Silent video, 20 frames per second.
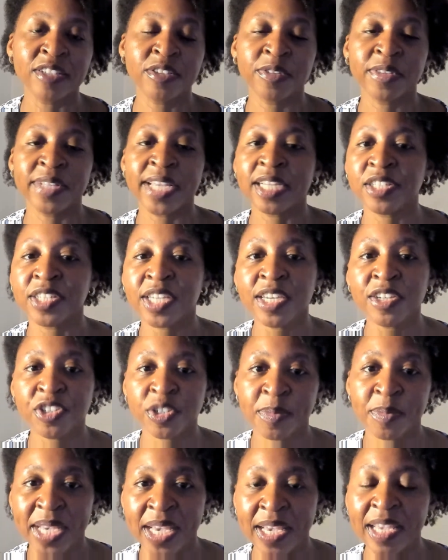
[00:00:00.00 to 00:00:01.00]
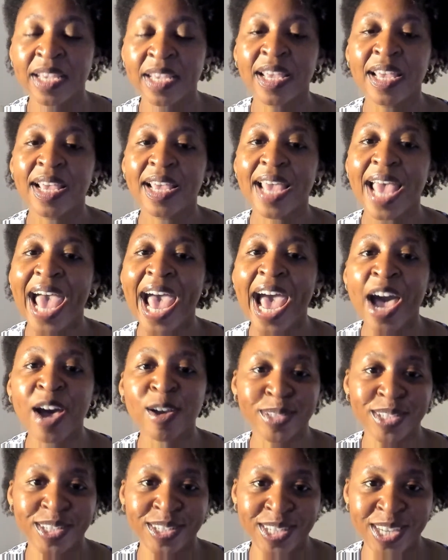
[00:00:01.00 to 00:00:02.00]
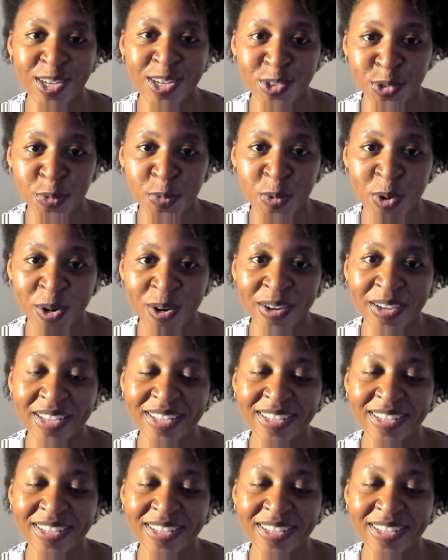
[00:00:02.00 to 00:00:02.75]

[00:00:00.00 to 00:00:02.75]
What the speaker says: So they teach me how to teach the work